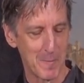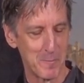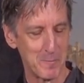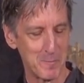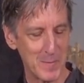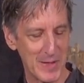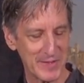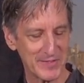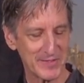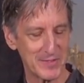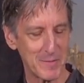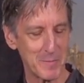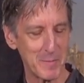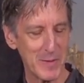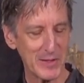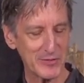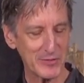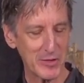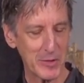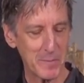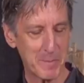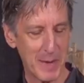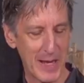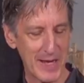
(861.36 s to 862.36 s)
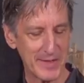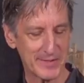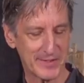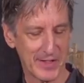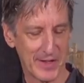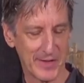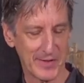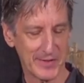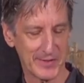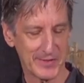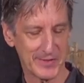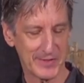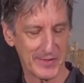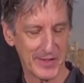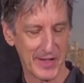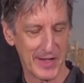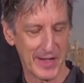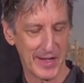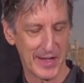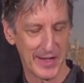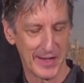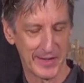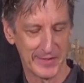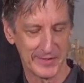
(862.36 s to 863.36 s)
Mr. Bezos
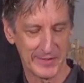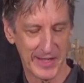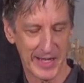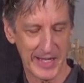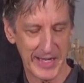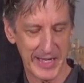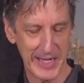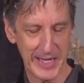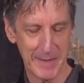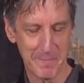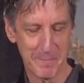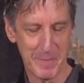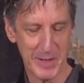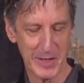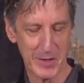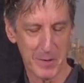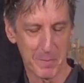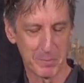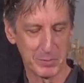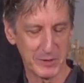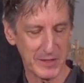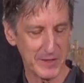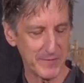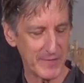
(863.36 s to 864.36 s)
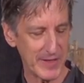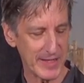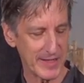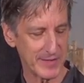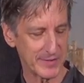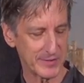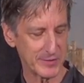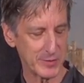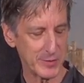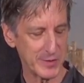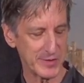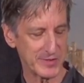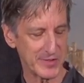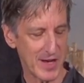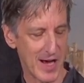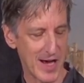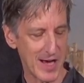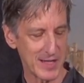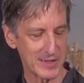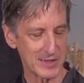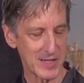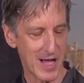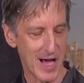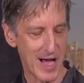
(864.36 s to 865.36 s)
said he had been oblivious to his
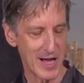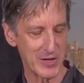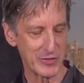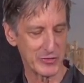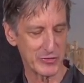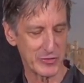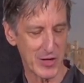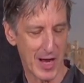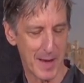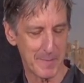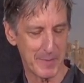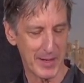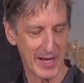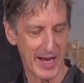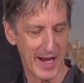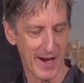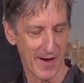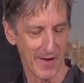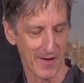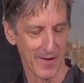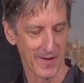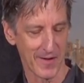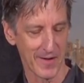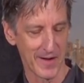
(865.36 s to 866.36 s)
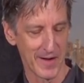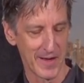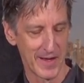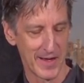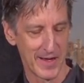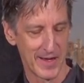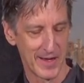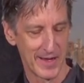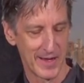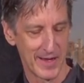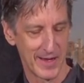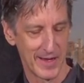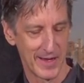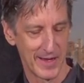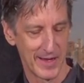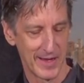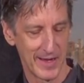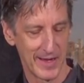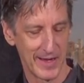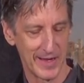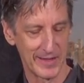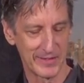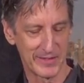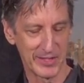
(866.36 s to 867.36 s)
online shopping error
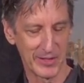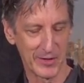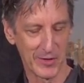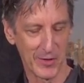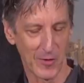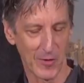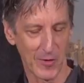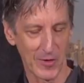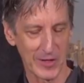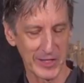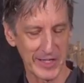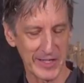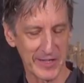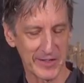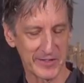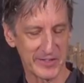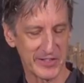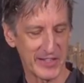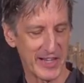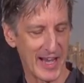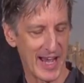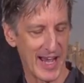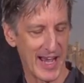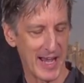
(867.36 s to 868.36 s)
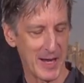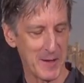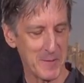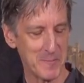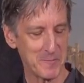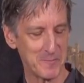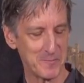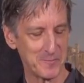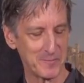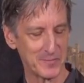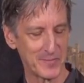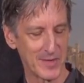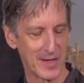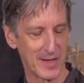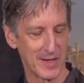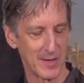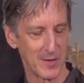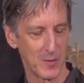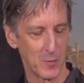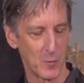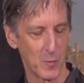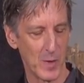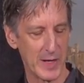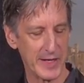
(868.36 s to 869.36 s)
until earlier today
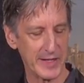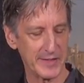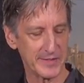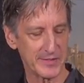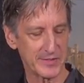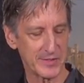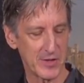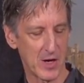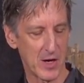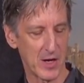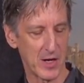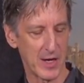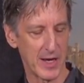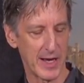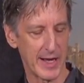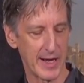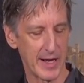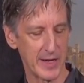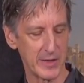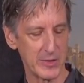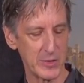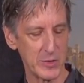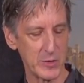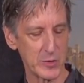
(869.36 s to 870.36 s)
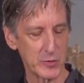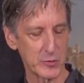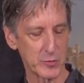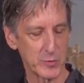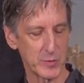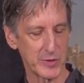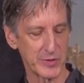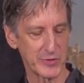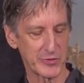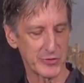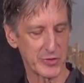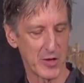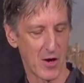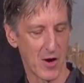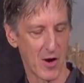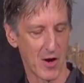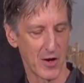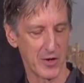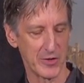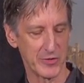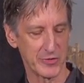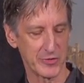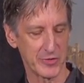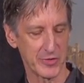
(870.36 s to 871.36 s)
when he saw an unusual
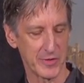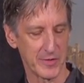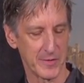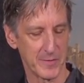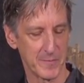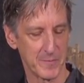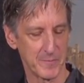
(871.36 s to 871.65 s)
charge.